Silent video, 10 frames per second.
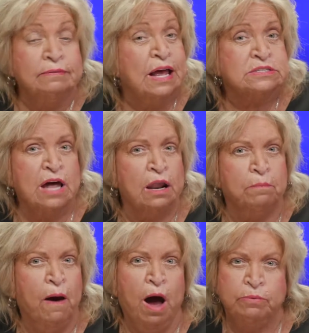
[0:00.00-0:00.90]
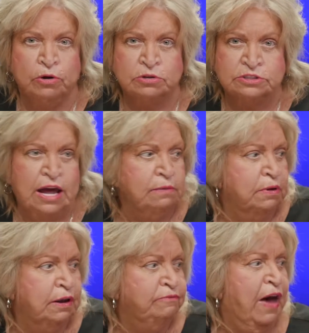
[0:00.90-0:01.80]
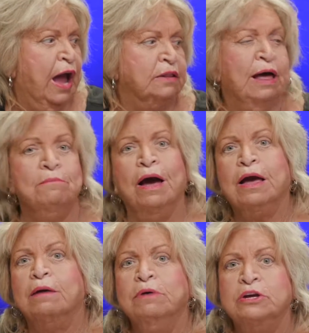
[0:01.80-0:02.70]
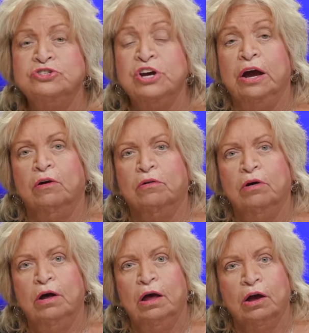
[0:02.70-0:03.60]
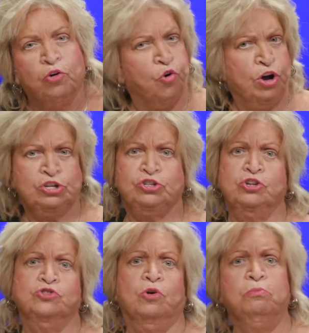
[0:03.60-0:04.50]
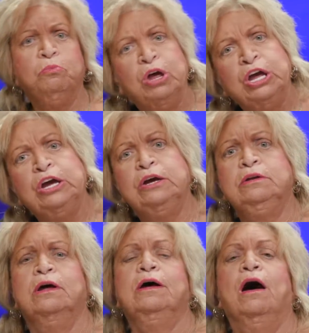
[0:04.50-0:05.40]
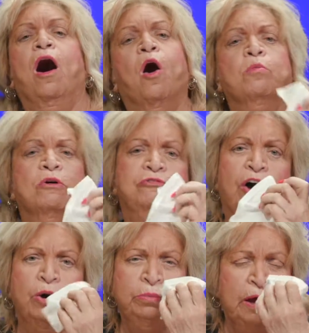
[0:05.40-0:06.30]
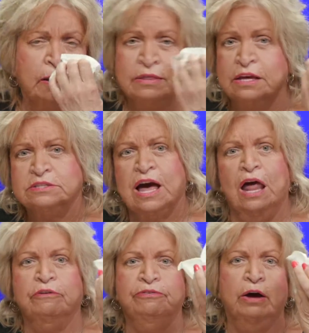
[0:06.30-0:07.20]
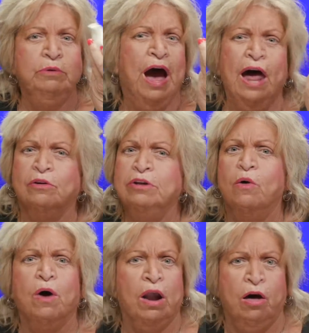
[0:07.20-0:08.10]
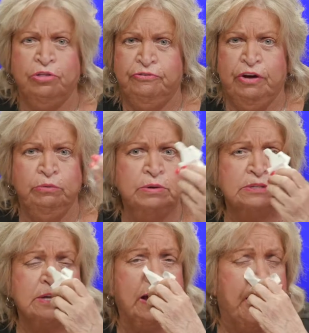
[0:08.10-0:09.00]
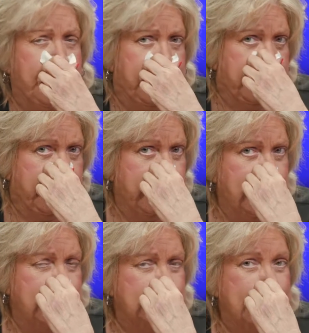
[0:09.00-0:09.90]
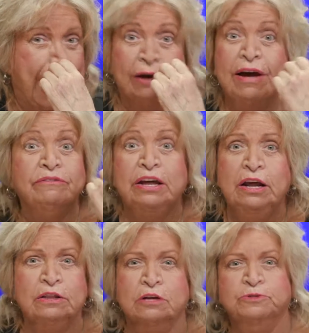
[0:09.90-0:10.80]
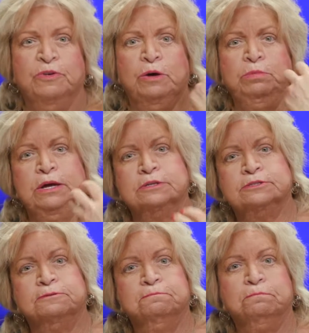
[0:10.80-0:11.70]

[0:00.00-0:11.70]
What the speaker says: That's not a popular statement. In fact, that might get me in jail. Christians are mean, homophobic, this kind of phobia. I don't know what all the phobias they got. I don't have any of those phobias.